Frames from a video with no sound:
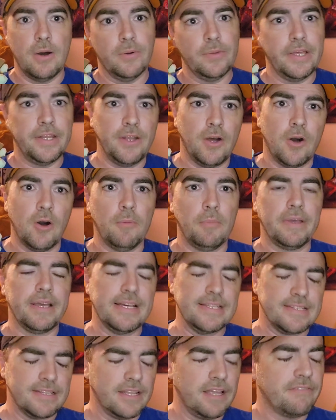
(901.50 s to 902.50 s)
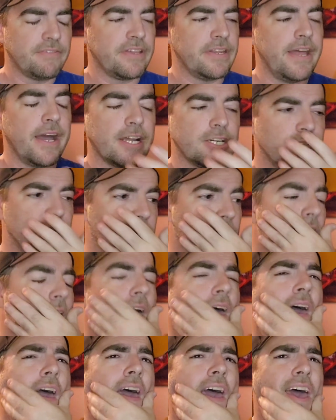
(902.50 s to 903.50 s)
they don't, because of love connection.
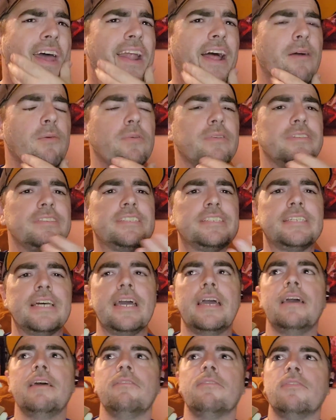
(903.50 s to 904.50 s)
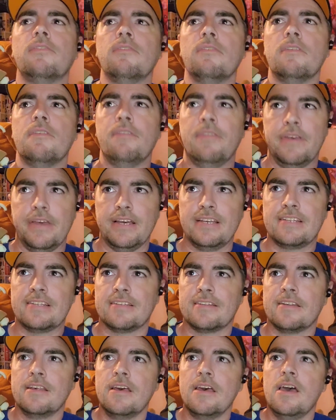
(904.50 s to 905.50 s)
And I will say
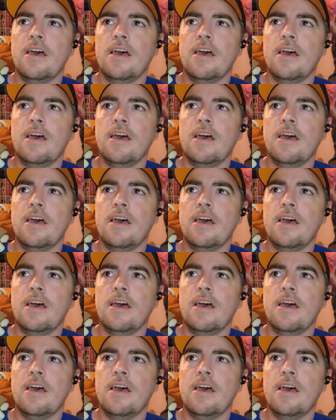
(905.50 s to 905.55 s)
this.